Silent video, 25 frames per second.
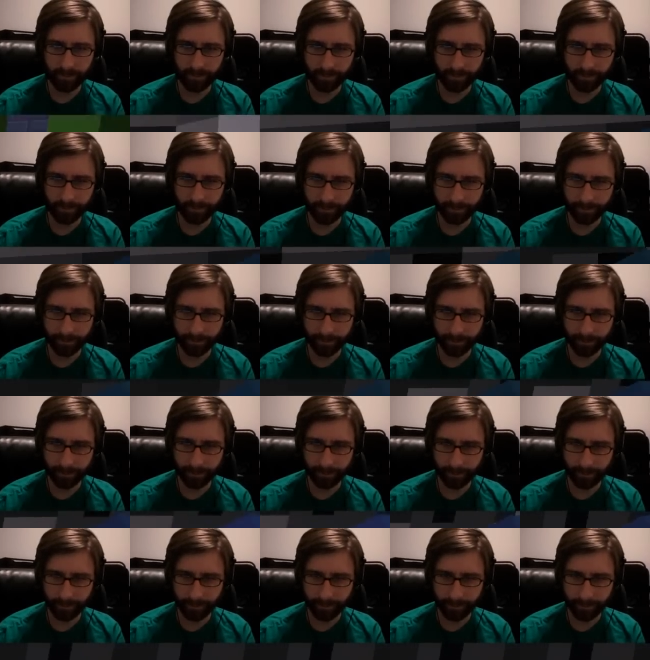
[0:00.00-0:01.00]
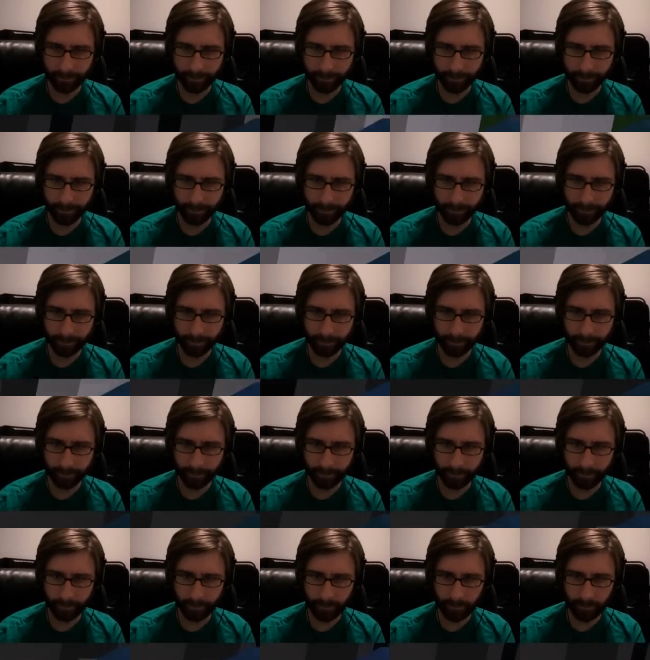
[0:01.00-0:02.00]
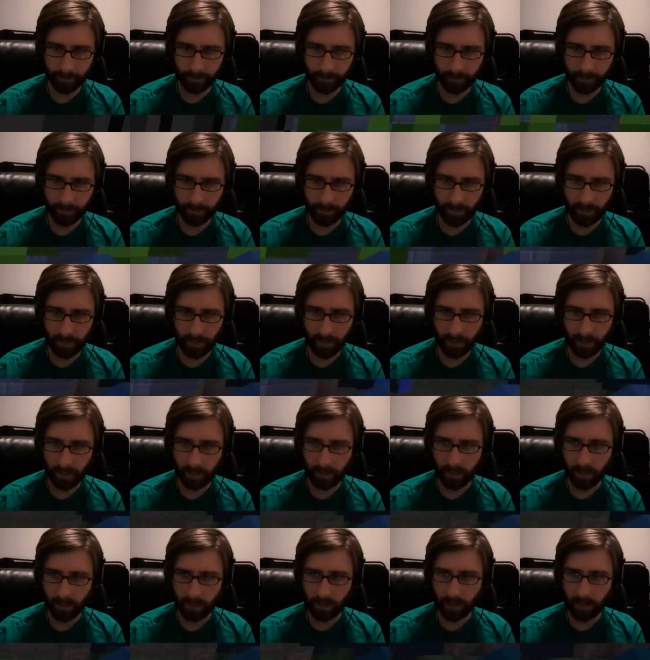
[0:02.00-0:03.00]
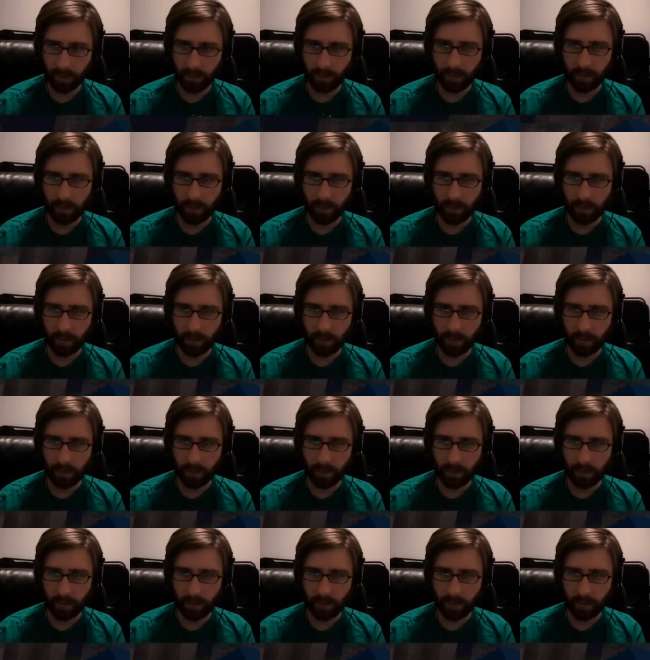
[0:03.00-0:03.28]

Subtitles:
No one is speaking in this clip.